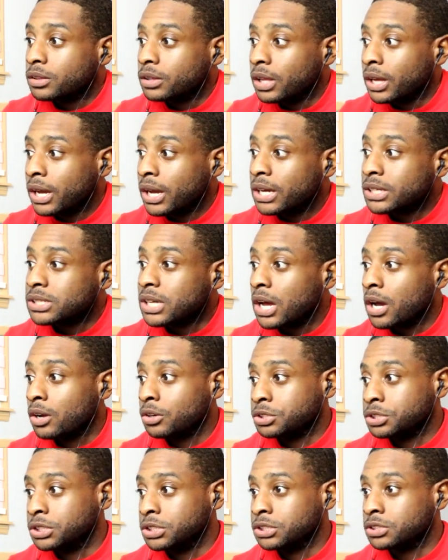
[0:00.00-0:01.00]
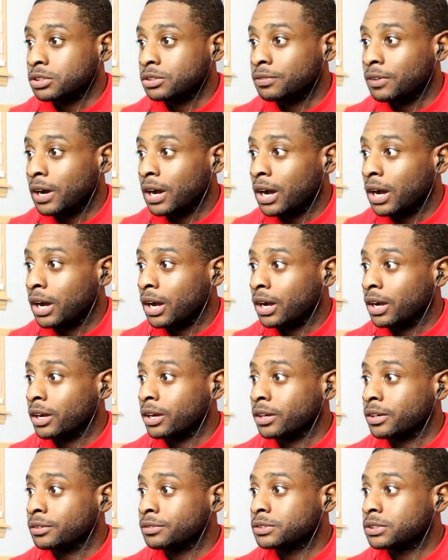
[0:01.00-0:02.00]
That's how she
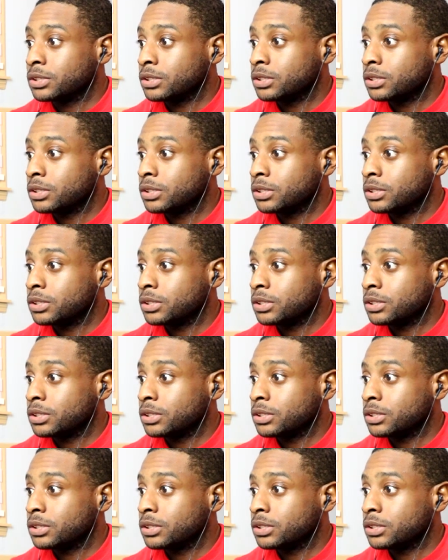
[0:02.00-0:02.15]
survived.